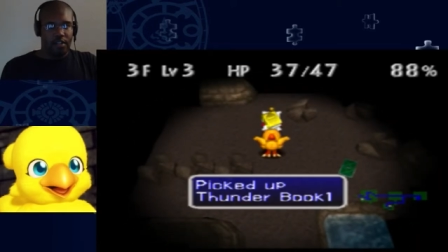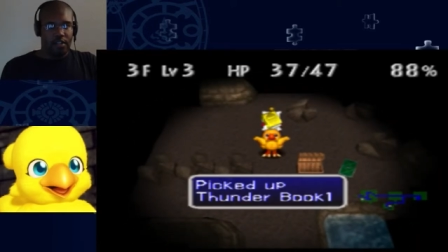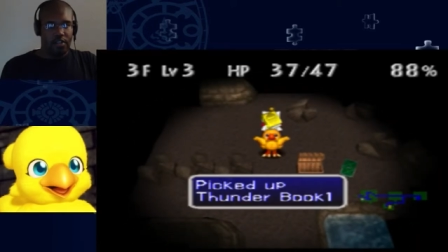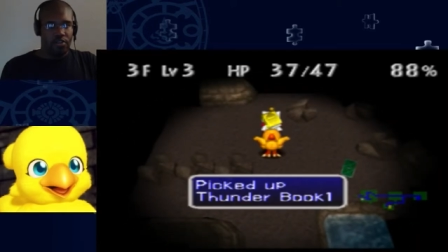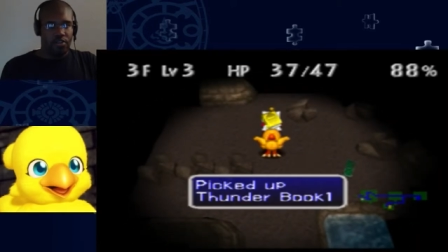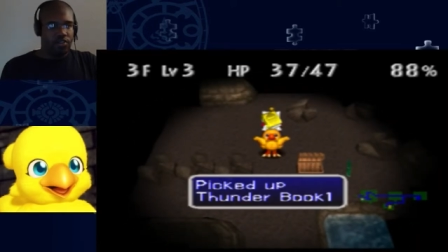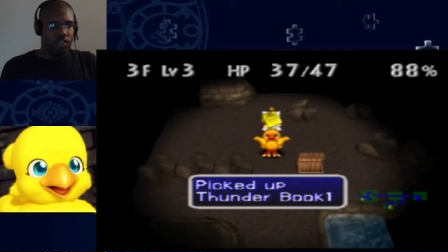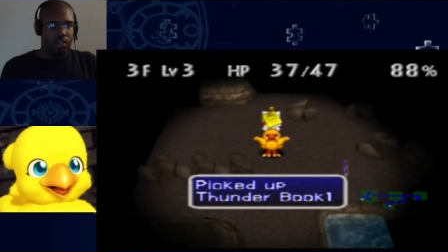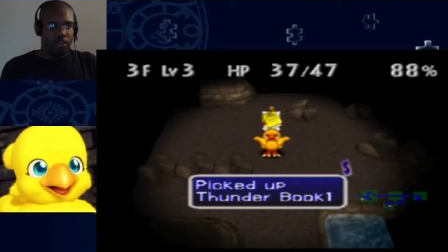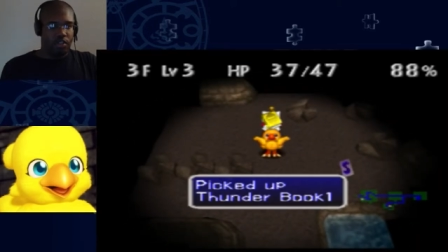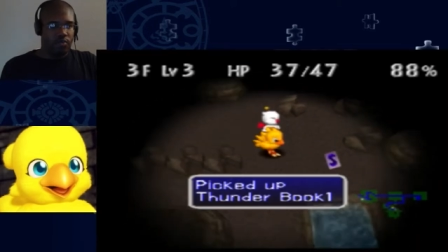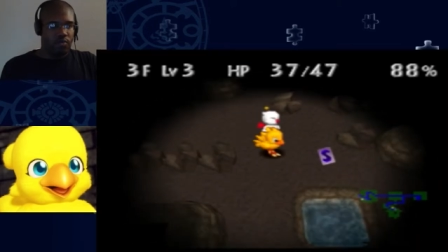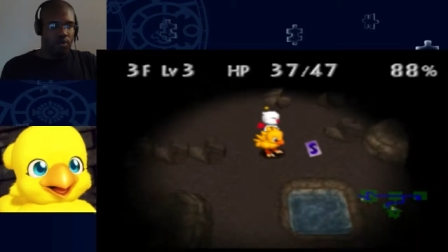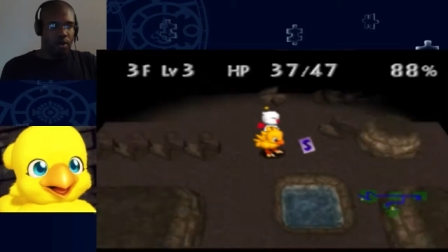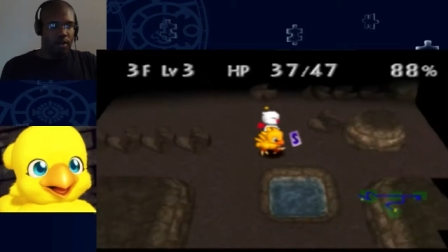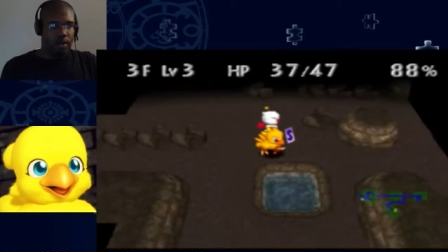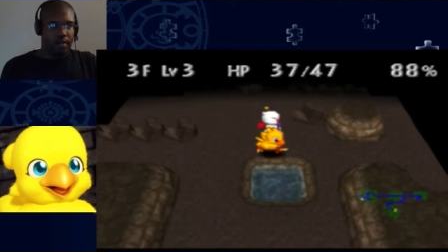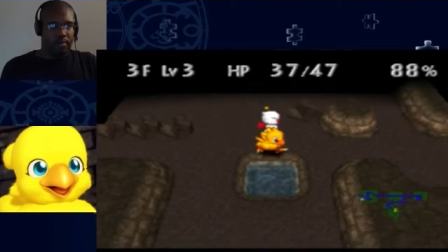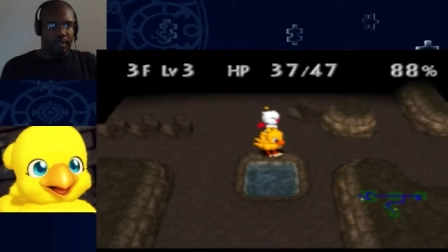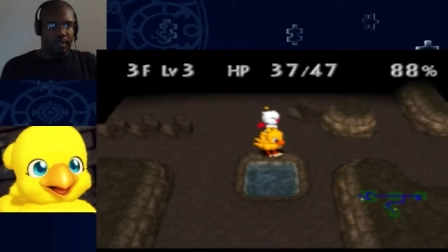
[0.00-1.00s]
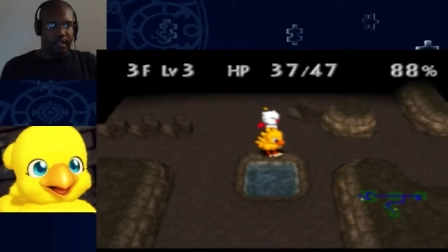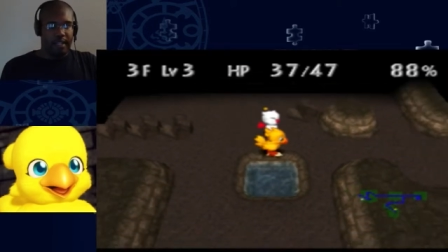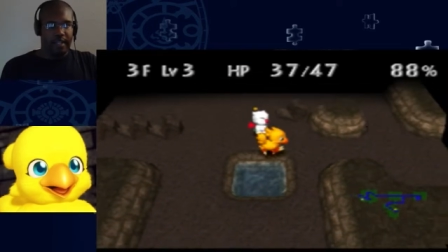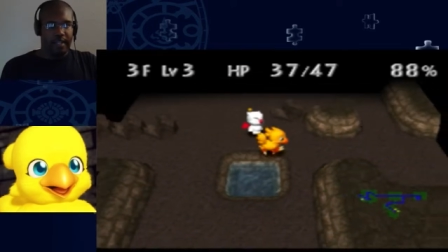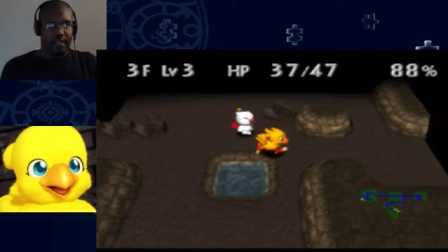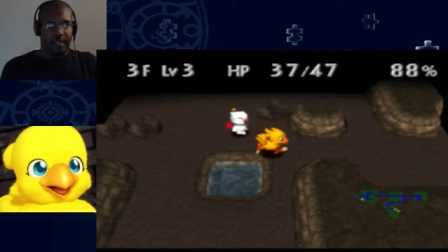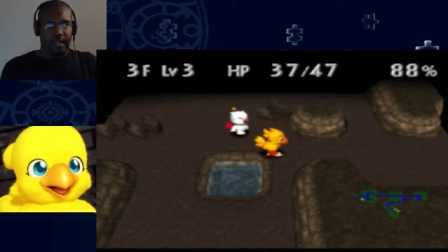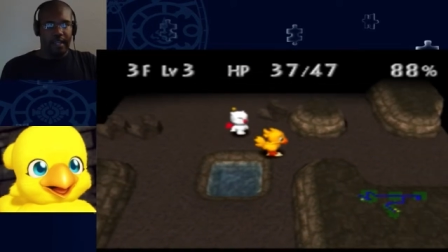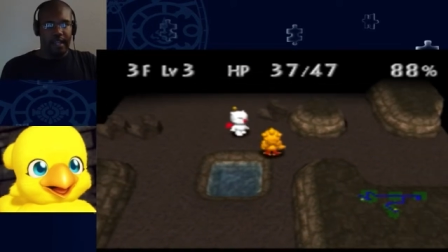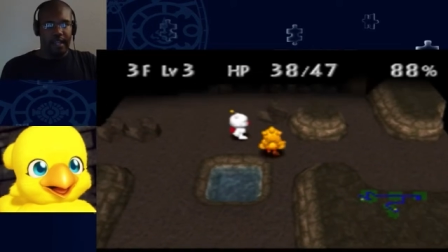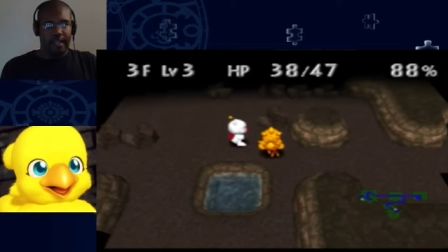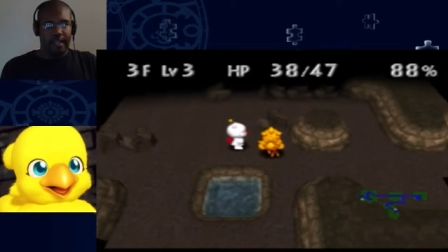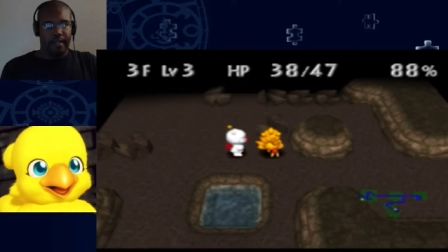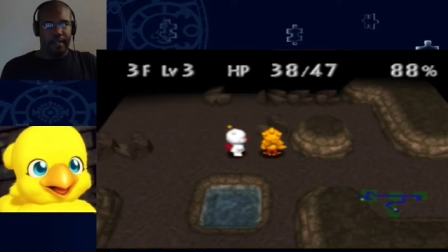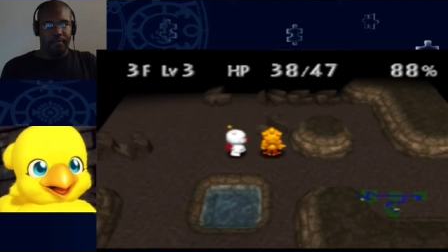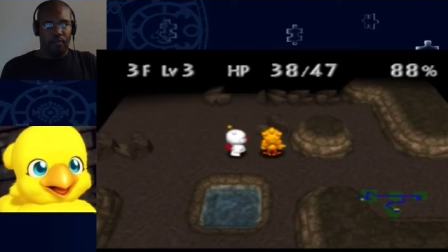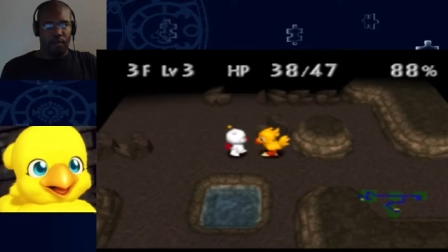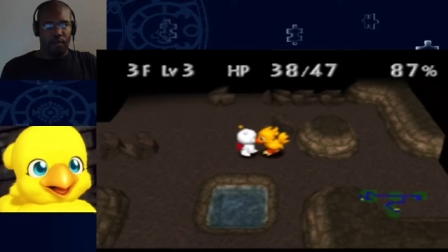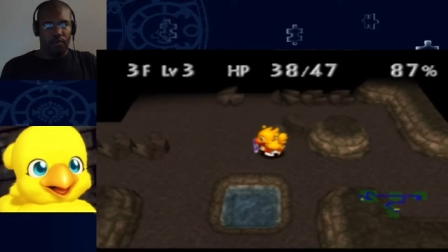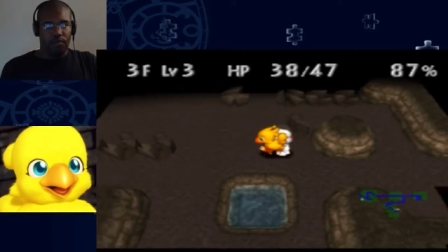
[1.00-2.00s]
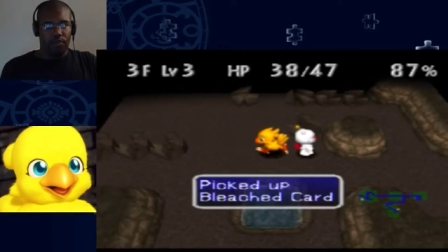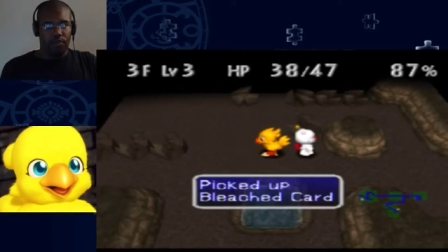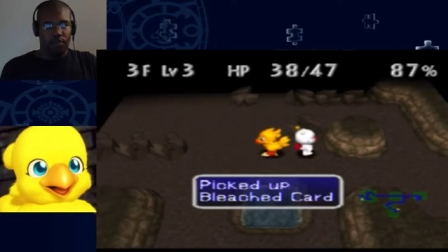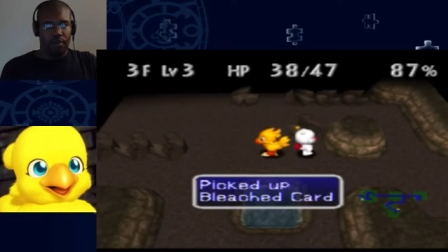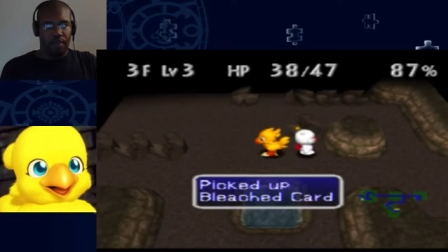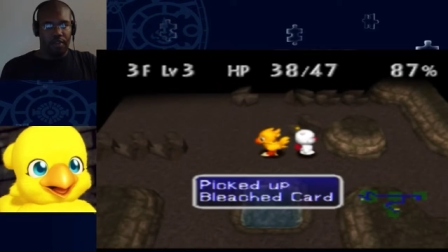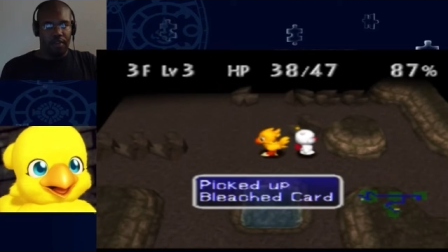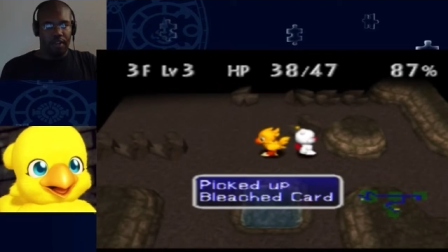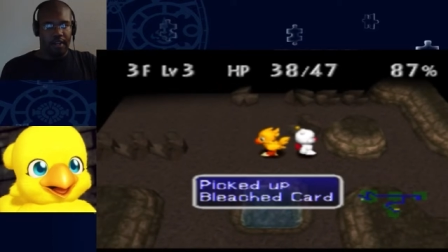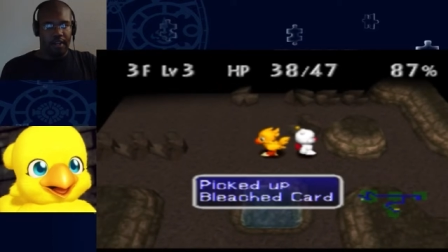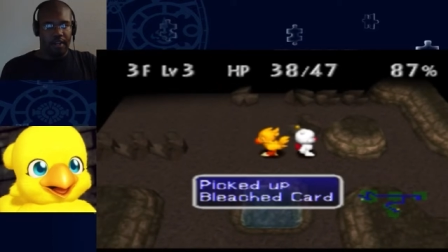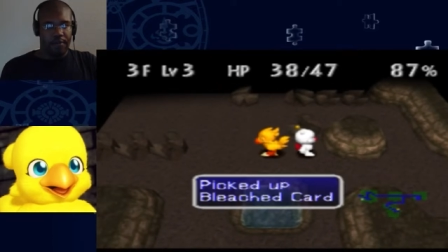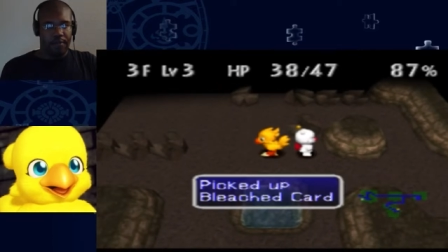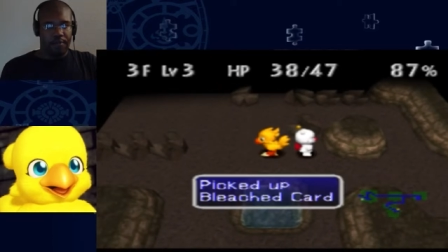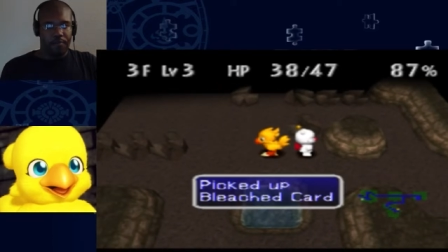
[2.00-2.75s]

Usually just walk in place and it will do a thing.